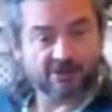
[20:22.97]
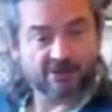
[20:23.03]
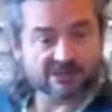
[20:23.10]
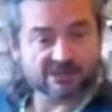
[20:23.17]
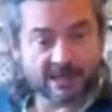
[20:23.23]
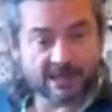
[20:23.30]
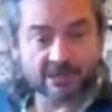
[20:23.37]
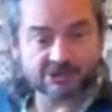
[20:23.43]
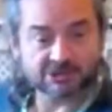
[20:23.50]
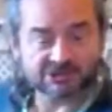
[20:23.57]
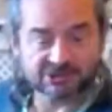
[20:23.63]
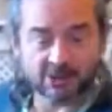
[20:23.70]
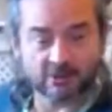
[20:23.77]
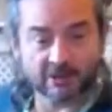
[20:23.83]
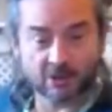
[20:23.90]

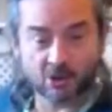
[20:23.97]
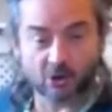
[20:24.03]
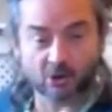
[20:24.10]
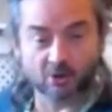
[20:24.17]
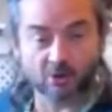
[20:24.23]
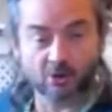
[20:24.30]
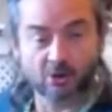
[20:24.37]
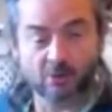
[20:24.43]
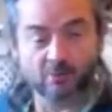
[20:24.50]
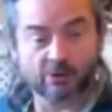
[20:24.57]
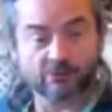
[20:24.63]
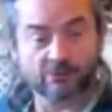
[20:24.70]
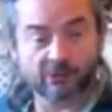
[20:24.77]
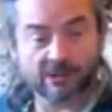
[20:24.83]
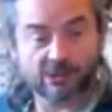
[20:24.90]
tensions going on,
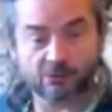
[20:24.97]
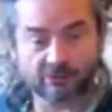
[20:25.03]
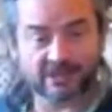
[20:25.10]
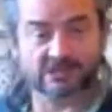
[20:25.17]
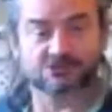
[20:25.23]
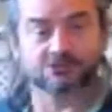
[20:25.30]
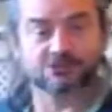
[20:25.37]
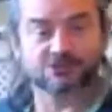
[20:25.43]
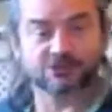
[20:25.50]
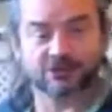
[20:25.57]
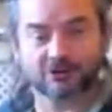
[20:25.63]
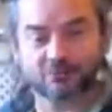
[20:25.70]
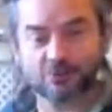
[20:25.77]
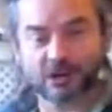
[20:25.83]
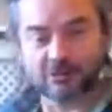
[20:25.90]
but they don't need to
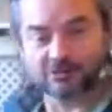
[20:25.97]
restrict the breath.